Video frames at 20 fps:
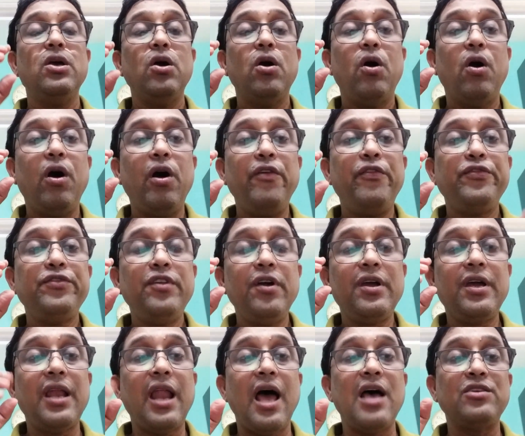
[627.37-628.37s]
of the
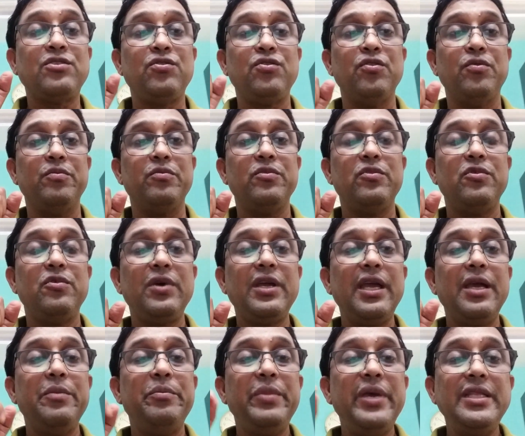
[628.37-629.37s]
classroom.
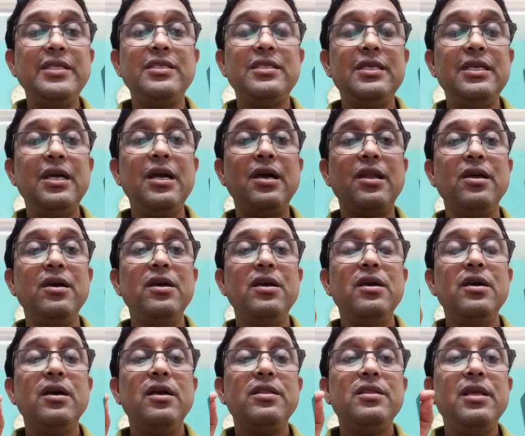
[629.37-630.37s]
Okay, means here
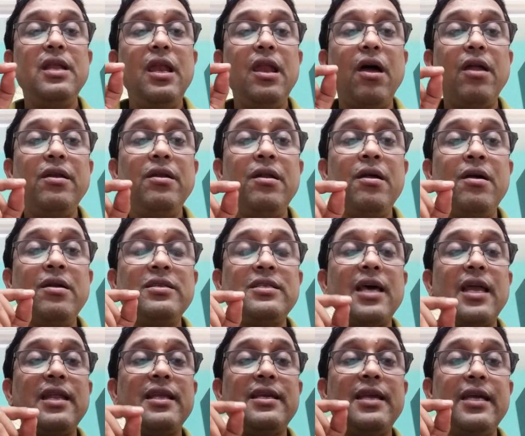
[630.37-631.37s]
the learners
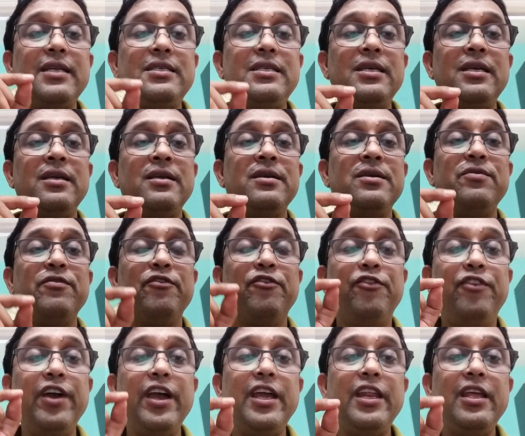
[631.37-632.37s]
are getting
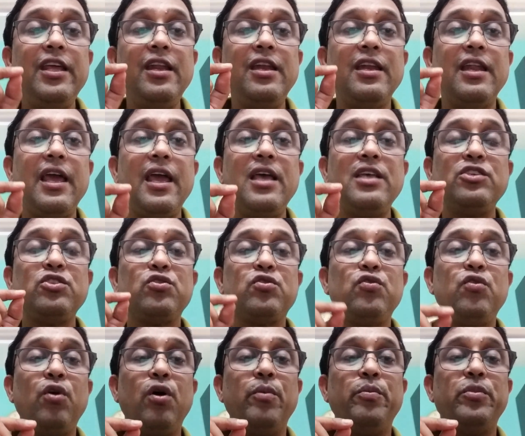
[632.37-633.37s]
very less
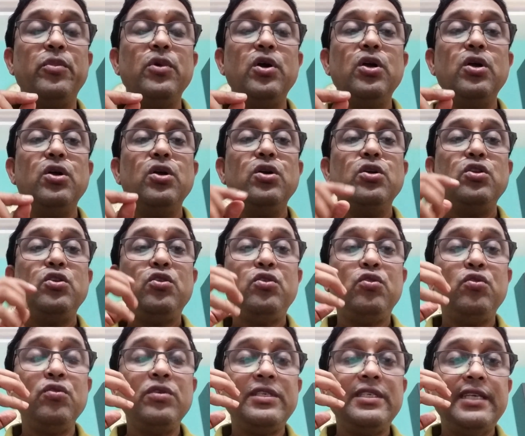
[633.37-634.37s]
scope
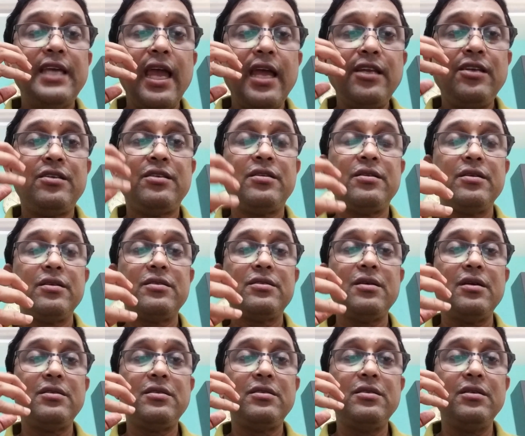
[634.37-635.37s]
to get
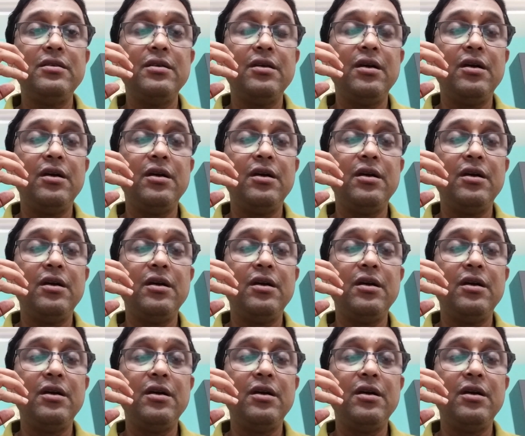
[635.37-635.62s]
certain